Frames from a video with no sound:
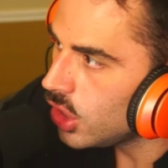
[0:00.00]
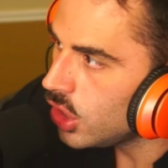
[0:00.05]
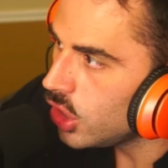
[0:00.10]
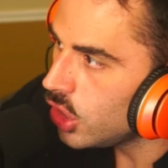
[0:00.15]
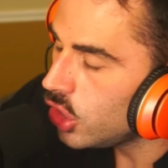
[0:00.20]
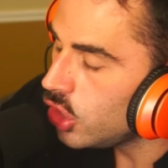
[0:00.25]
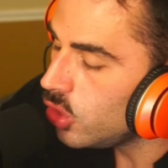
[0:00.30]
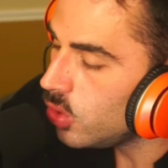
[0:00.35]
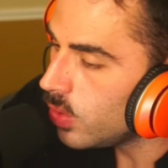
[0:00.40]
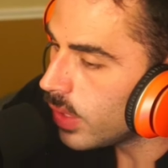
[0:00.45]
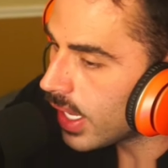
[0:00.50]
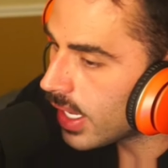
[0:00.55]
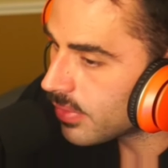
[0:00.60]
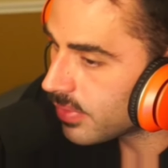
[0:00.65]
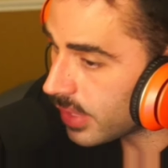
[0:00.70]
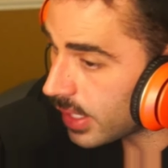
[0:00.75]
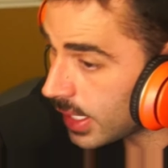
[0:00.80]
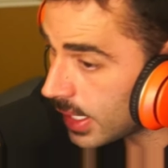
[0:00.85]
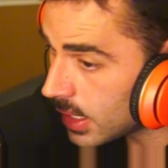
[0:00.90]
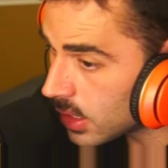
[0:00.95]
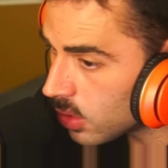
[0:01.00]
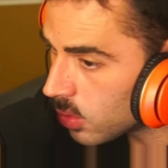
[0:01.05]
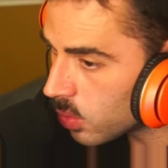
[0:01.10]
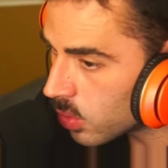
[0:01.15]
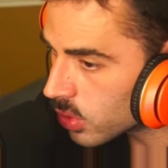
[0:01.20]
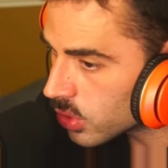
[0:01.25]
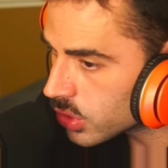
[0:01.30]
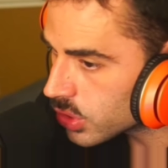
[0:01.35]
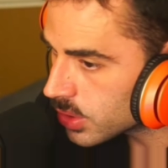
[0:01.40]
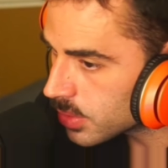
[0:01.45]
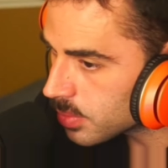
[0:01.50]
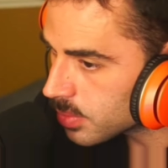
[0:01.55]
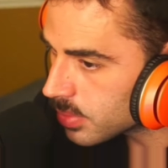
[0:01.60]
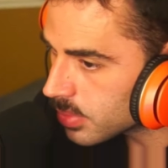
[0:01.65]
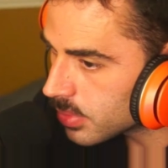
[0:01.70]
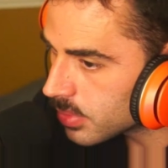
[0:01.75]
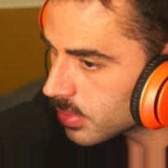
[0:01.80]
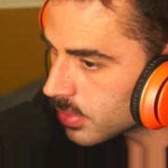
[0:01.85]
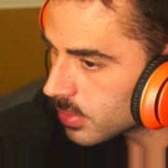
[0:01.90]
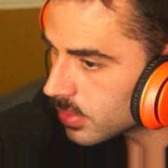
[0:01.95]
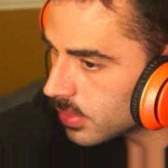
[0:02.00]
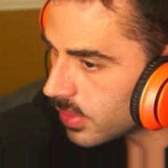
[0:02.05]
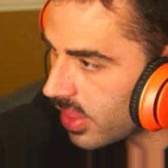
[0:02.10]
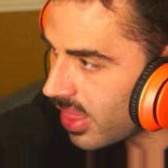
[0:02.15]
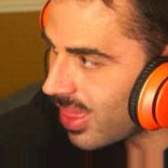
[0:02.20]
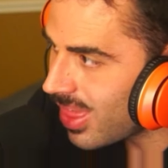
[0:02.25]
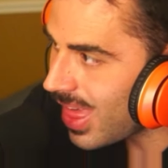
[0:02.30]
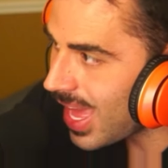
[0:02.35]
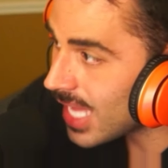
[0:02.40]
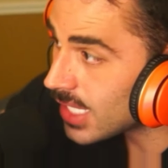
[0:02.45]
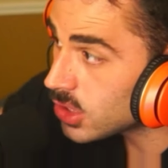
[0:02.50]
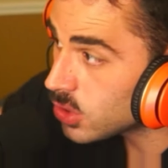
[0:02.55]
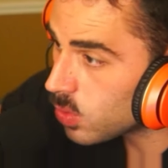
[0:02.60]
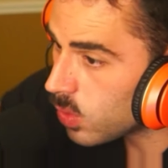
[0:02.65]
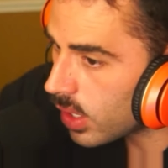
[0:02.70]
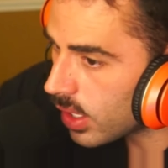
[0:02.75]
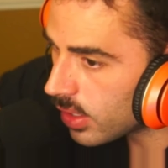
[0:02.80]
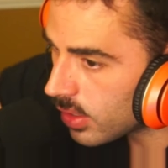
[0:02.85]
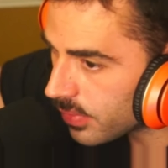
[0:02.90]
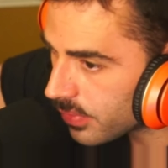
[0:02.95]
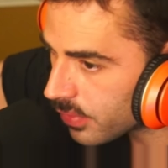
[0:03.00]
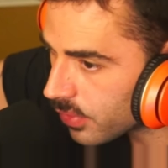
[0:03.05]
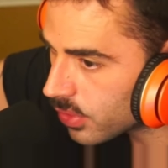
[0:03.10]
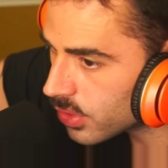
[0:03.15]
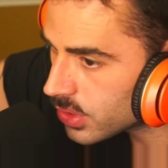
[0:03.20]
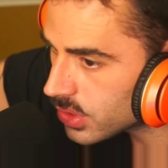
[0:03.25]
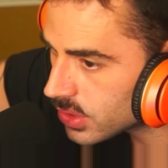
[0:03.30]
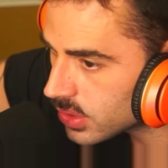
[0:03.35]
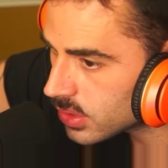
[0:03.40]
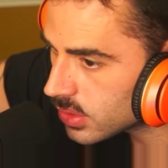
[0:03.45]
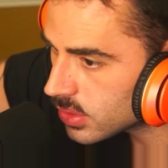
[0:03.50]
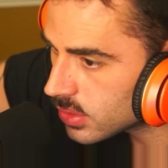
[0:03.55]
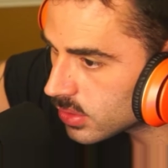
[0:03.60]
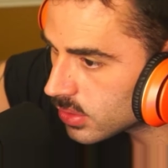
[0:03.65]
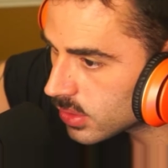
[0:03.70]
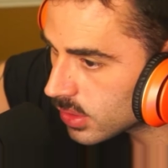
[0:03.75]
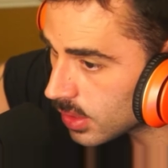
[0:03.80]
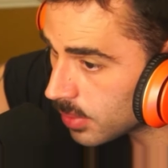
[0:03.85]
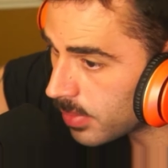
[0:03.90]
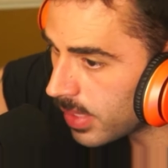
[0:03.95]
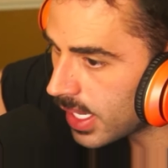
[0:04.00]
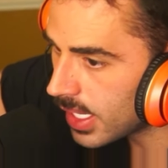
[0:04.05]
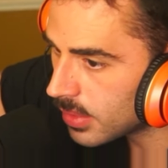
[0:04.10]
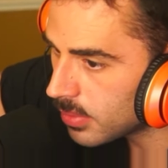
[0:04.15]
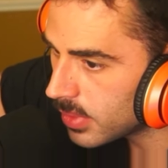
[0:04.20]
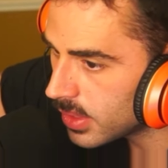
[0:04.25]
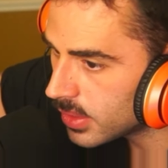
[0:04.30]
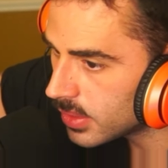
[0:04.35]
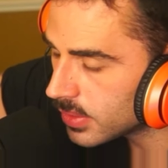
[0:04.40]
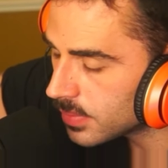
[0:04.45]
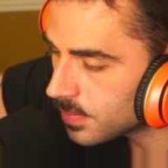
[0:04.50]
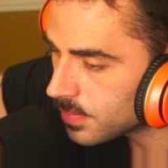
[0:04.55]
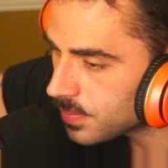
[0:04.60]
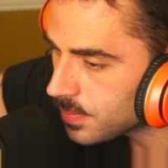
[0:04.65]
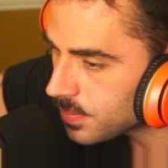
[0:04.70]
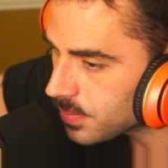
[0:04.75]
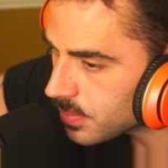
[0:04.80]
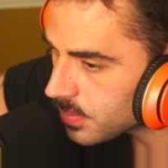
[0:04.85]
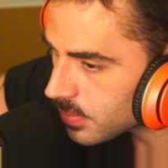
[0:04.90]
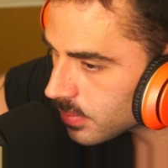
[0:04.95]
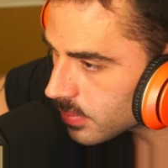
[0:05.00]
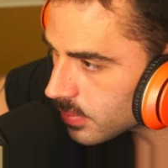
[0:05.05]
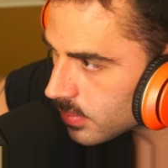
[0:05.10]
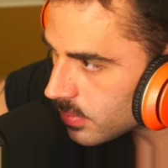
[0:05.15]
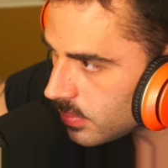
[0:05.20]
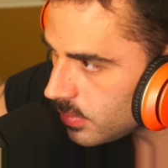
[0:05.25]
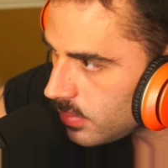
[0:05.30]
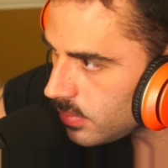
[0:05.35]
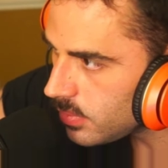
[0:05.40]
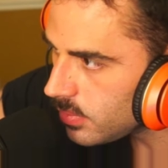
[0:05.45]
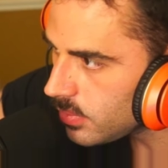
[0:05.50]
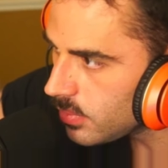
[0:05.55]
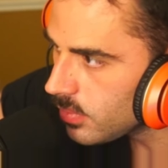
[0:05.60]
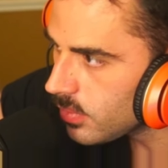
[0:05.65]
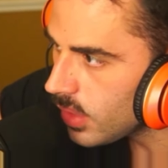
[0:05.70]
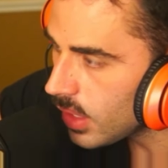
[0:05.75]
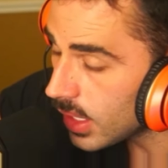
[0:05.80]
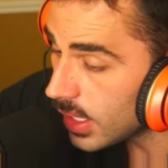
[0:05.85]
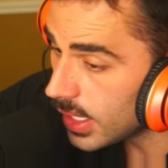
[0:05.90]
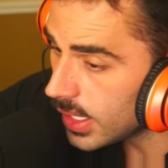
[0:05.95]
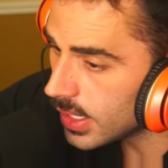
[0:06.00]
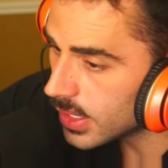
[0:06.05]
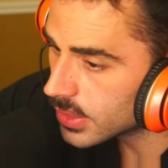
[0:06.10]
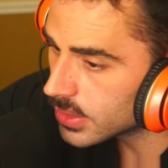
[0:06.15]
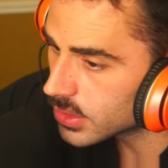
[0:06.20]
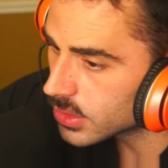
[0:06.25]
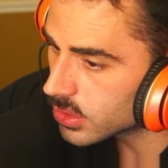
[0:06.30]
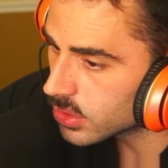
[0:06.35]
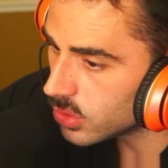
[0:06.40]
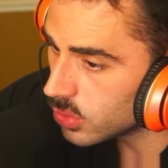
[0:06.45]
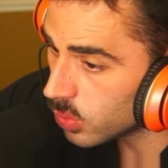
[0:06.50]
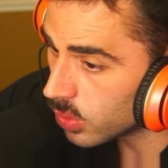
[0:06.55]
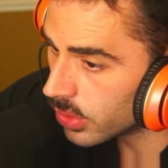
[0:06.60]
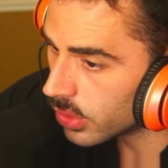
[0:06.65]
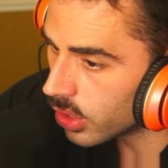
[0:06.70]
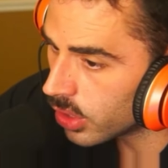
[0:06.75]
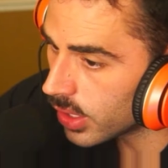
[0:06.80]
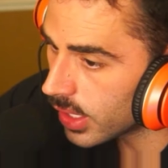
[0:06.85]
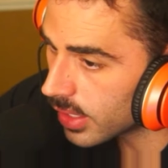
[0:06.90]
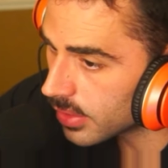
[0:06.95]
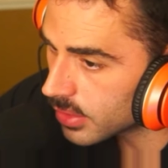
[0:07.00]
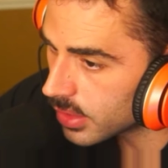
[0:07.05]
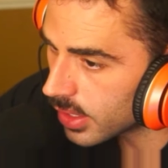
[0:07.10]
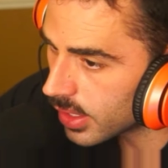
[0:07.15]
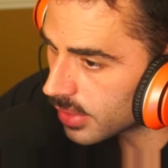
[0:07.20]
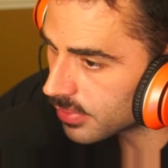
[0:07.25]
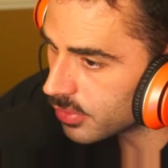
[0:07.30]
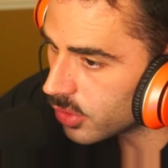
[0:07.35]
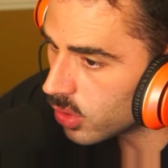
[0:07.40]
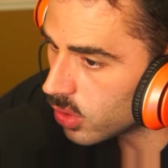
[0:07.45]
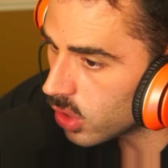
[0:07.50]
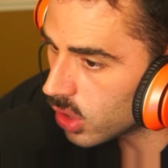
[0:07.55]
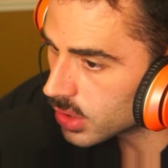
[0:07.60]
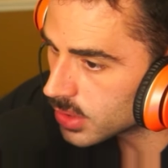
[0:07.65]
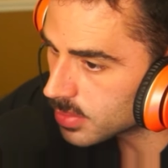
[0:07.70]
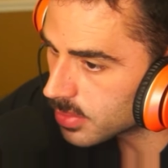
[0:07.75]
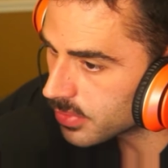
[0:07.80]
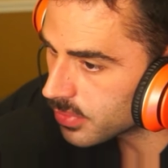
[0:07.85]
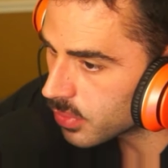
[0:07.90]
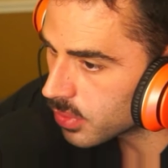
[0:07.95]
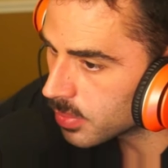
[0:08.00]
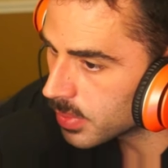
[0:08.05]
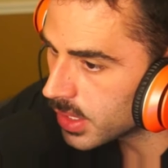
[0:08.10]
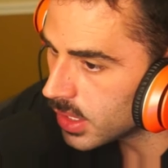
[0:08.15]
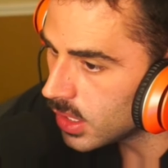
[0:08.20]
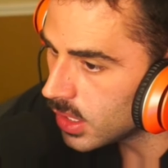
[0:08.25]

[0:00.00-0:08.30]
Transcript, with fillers: you have idol worship. That's why the first commandment is you will not have, have no gods before me.